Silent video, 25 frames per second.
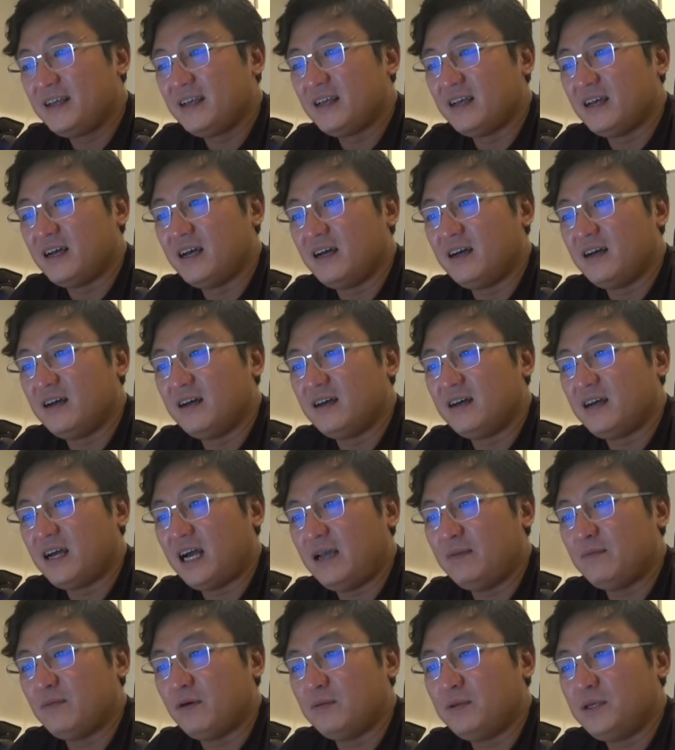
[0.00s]
Hi
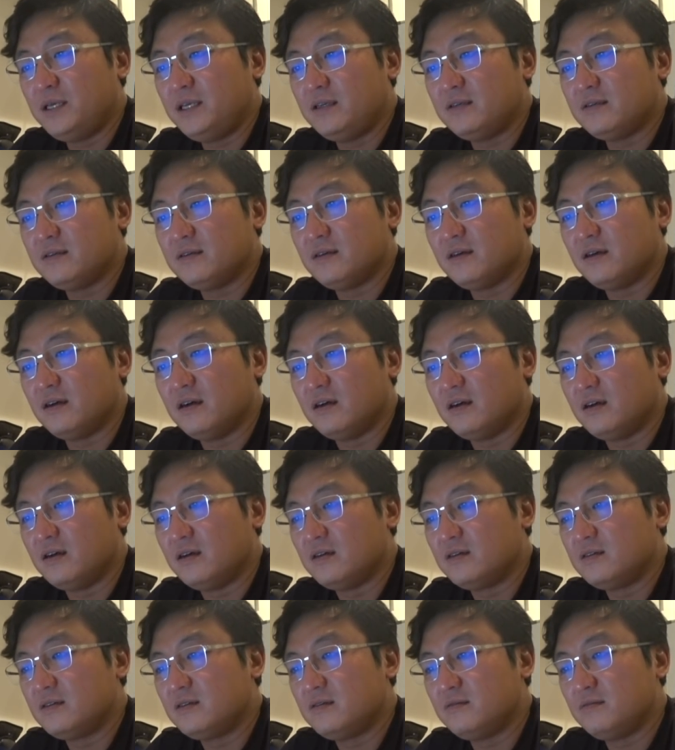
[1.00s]
Bobby,
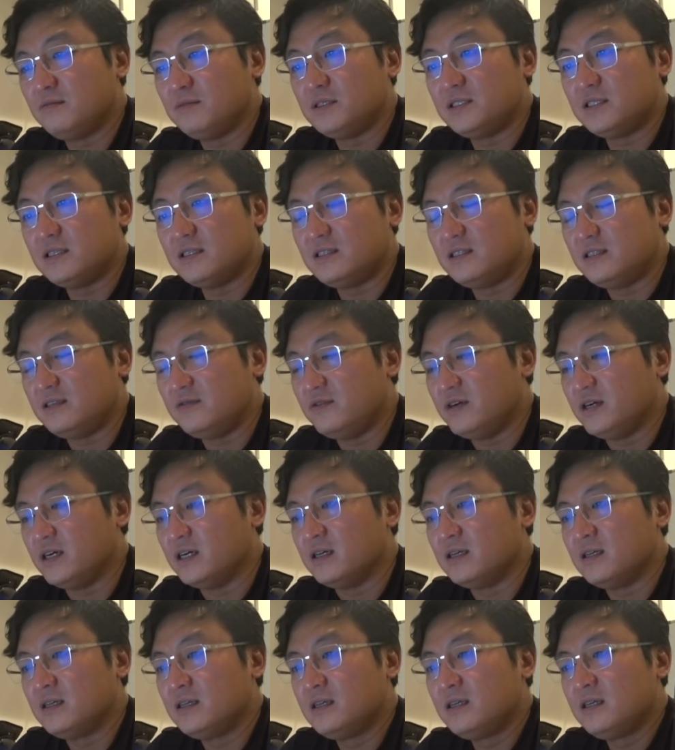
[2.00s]
Mr. Siva.
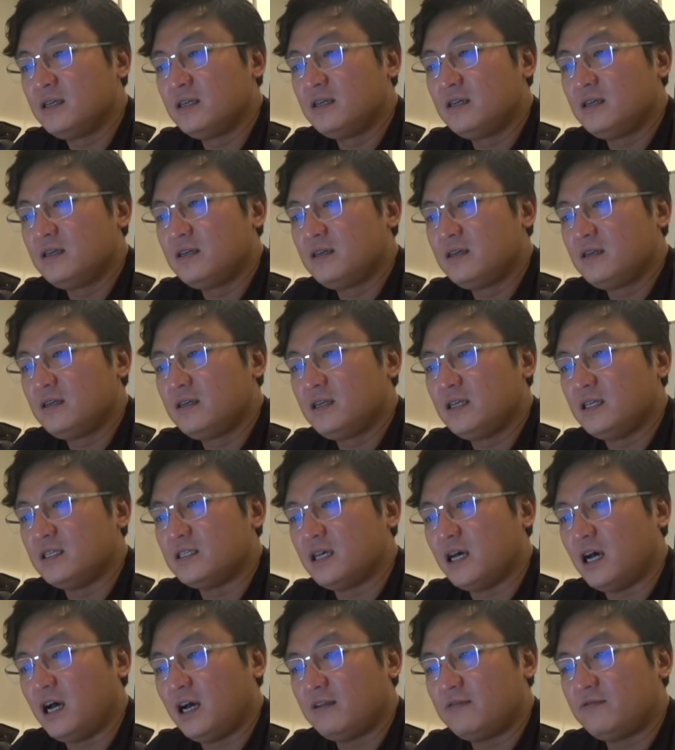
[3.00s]
It's
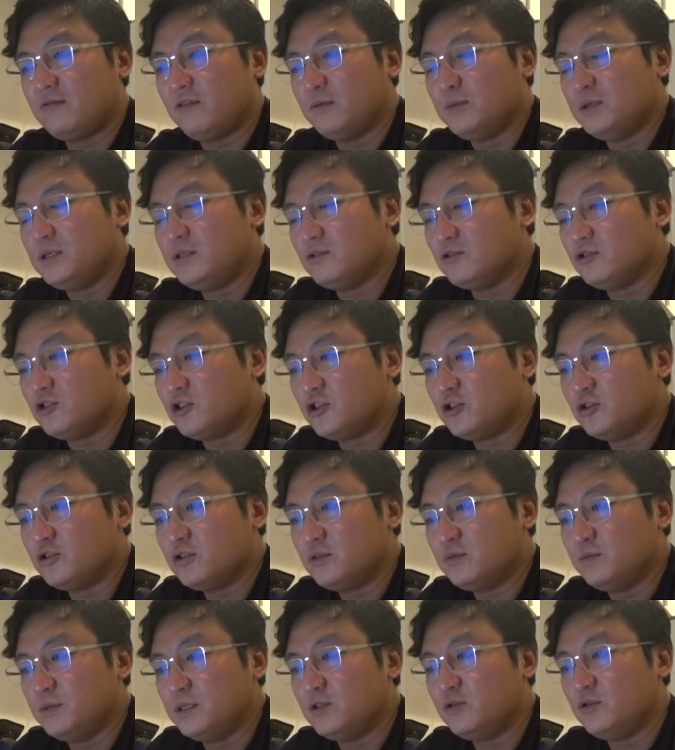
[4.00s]
hard for me to choose
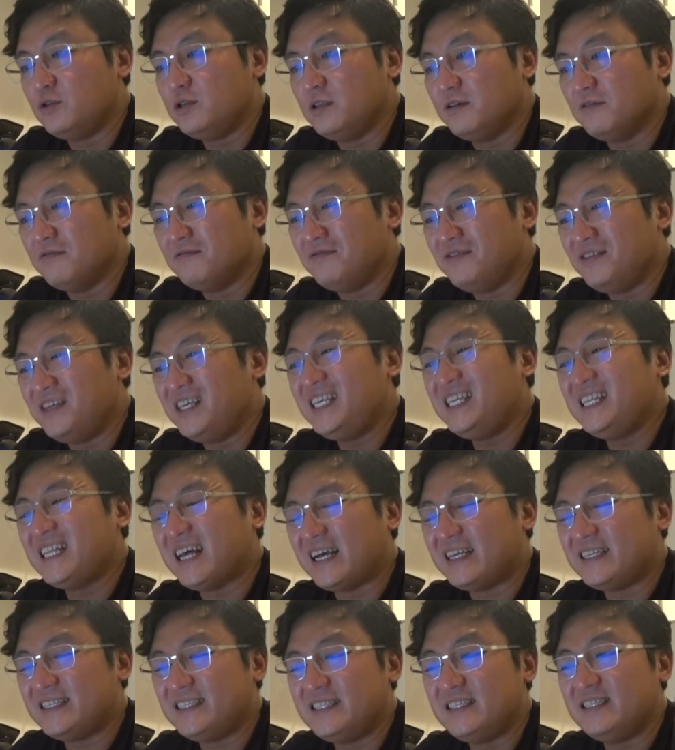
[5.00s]
between a
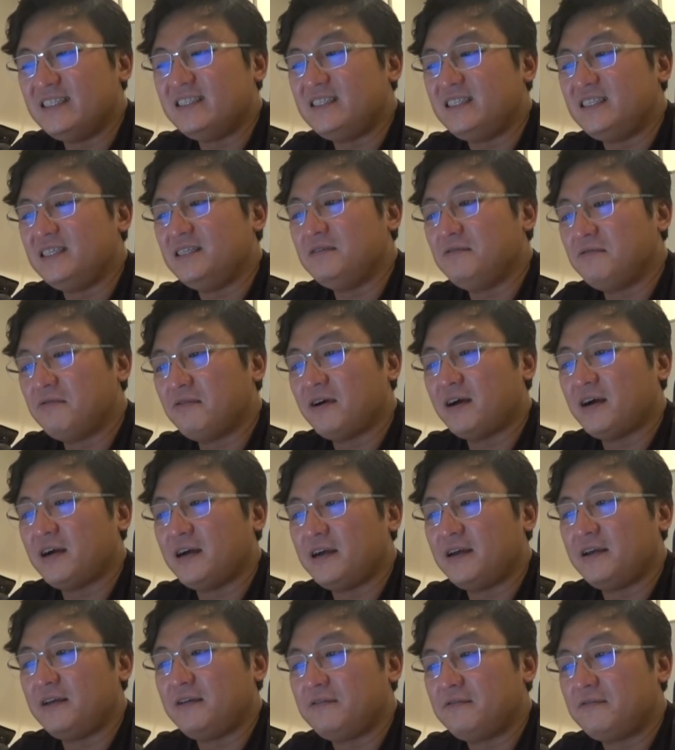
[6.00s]
V90
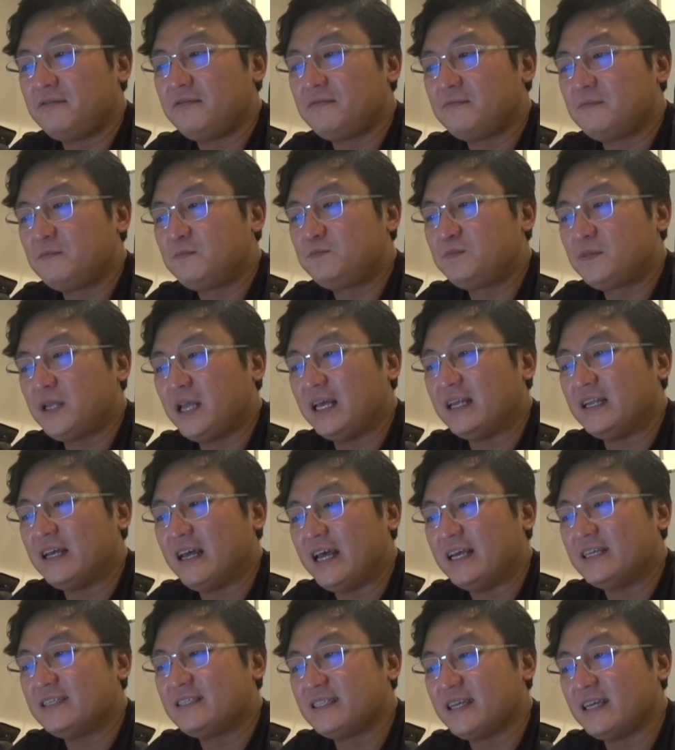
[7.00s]
T5 and a
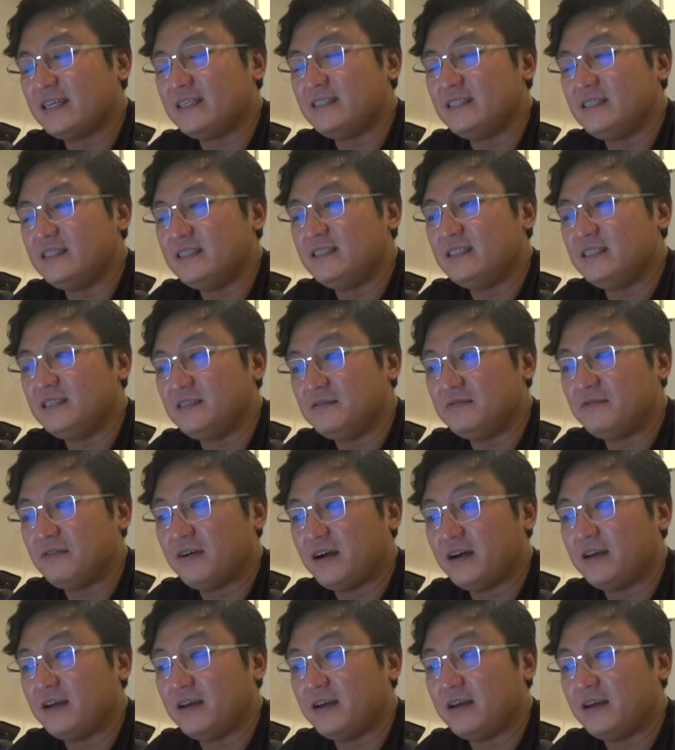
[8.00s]
S90 T5.